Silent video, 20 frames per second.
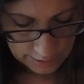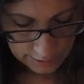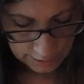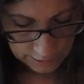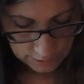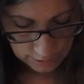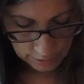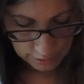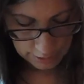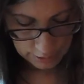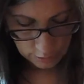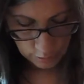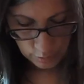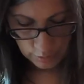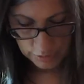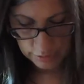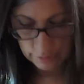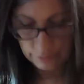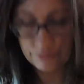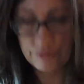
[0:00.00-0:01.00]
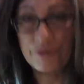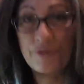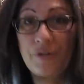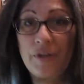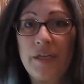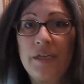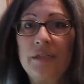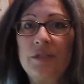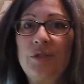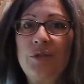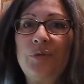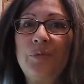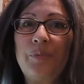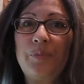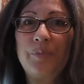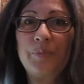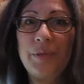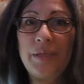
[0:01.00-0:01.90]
it's a wonderful thing to